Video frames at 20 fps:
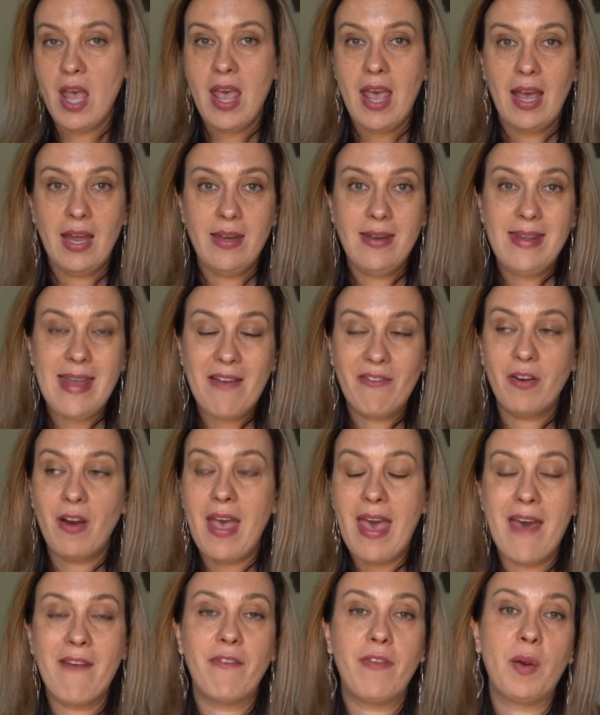and never
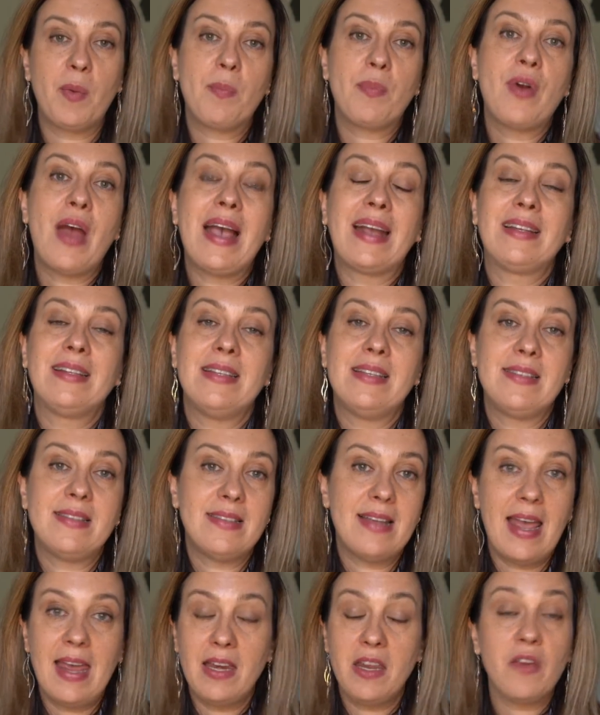ever practice
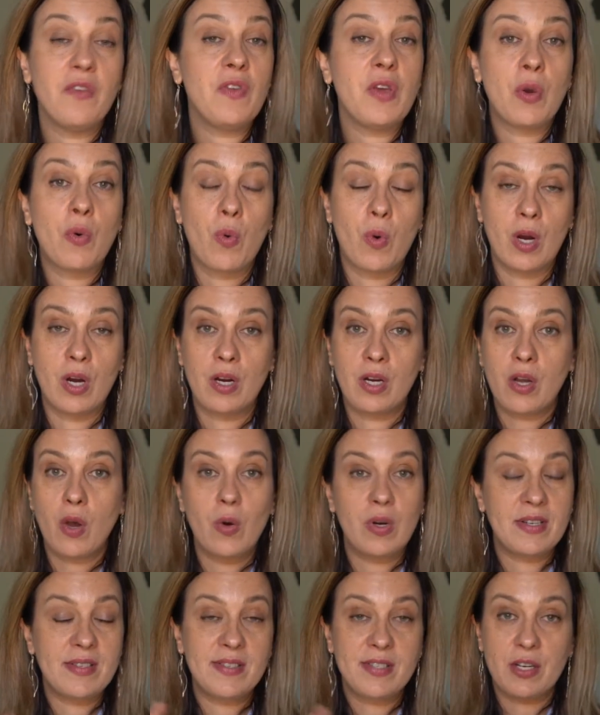any of your work
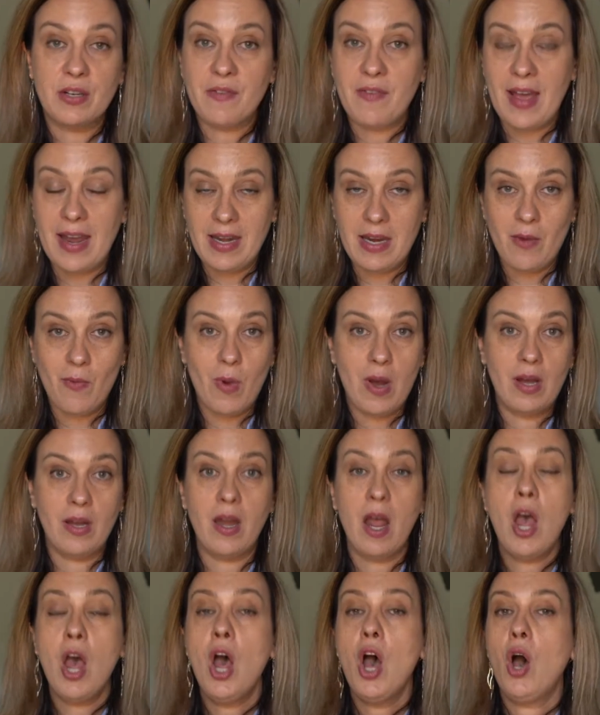or serve anyone
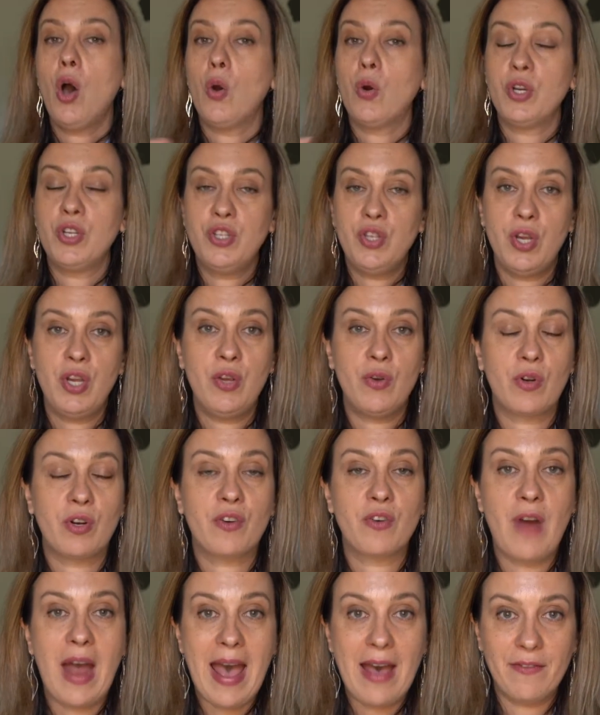or do your
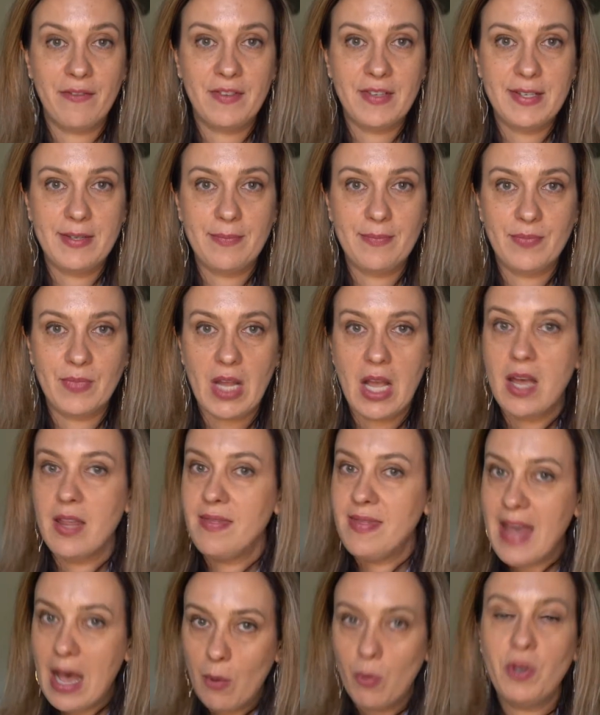craft.
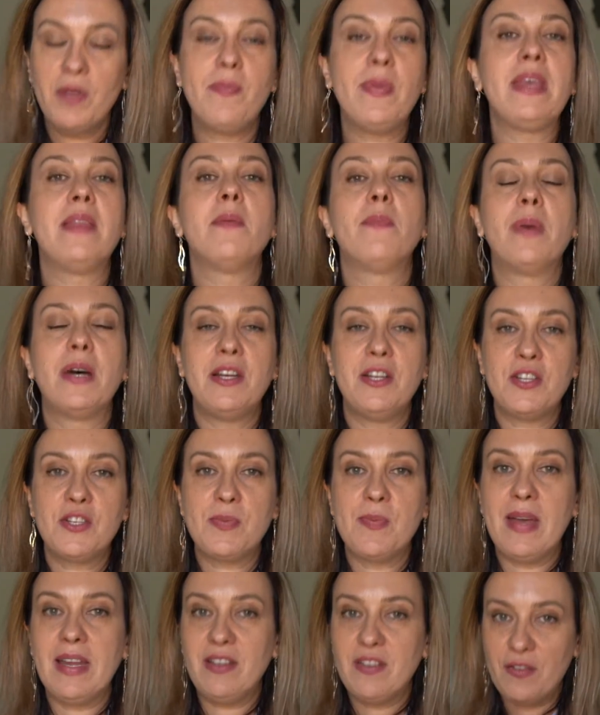That would be the
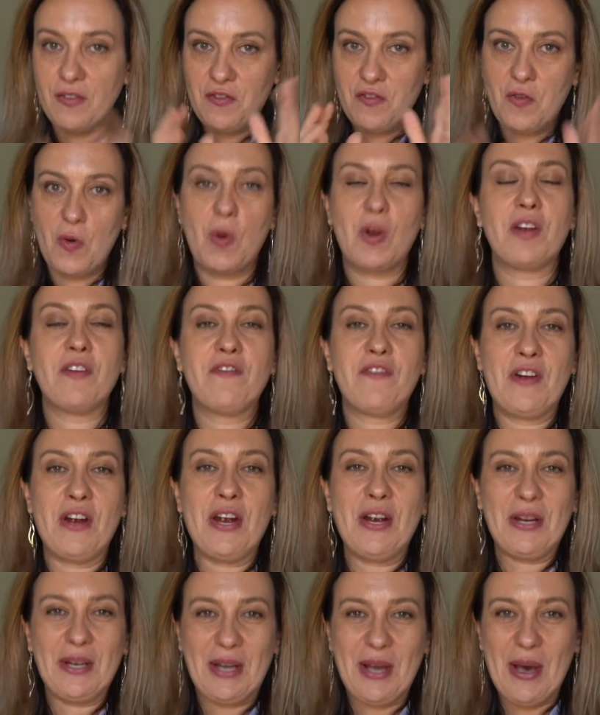punishment for a
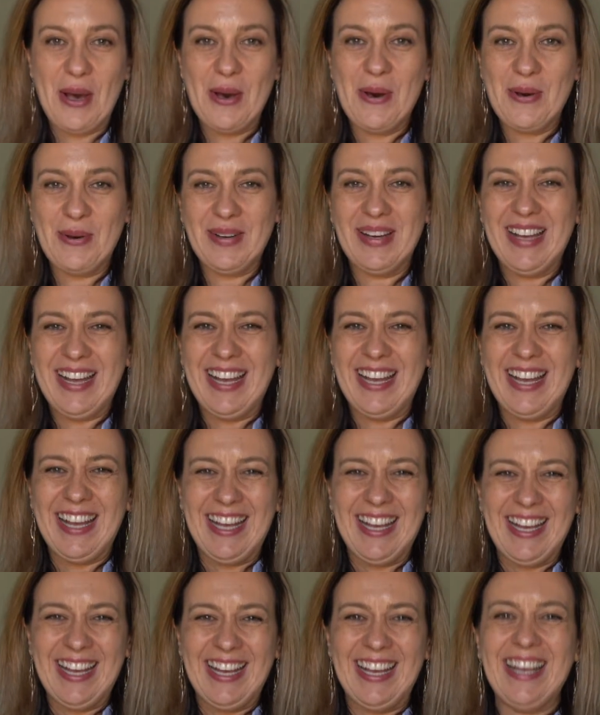Virgo.
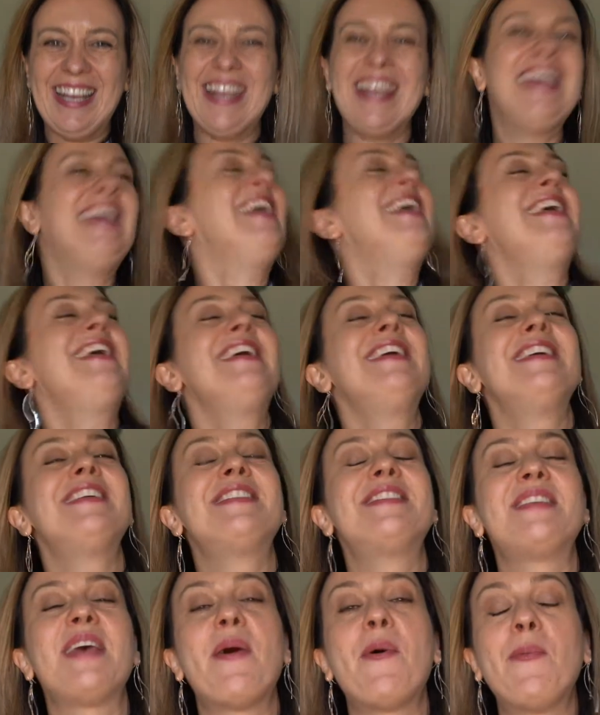
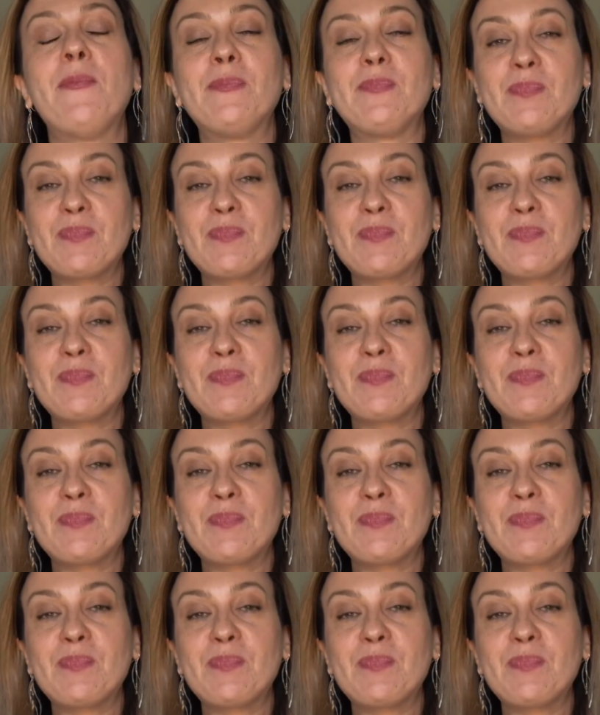So